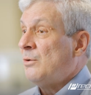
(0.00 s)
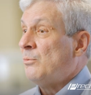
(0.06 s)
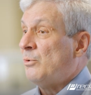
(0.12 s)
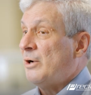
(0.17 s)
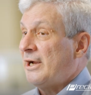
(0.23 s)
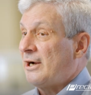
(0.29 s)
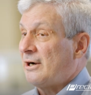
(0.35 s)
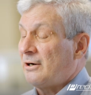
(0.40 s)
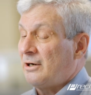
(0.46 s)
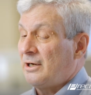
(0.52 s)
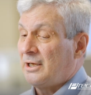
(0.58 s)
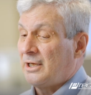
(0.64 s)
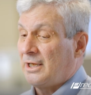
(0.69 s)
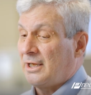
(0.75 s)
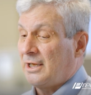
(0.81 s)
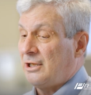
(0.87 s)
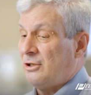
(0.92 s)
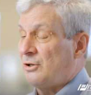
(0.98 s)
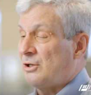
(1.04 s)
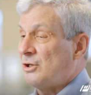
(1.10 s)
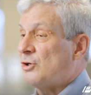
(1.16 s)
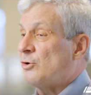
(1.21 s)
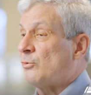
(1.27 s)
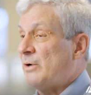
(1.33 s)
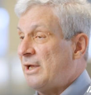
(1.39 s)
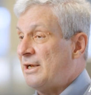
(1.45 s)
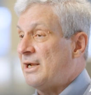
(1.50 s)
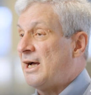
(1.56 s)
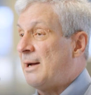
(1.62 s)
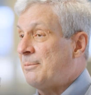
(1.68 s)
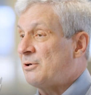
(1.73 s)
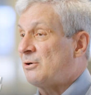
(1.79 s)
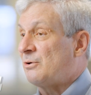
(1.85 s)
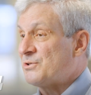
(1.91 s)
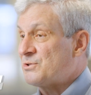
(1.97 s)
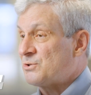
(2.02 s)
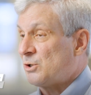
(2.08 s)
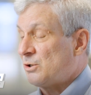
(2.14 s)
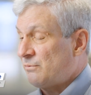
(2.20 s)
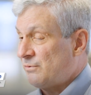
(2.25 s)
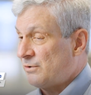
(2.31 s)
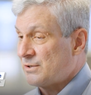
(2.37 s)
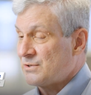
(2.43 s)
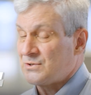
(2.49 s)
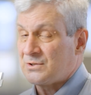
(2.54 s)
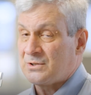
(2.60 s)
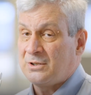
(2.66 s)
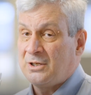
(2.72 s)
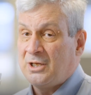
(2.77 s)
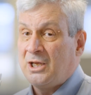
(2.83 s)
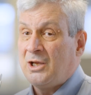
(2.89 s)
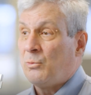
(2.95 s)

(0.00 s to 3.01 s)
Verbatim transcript: where you can create an optical surface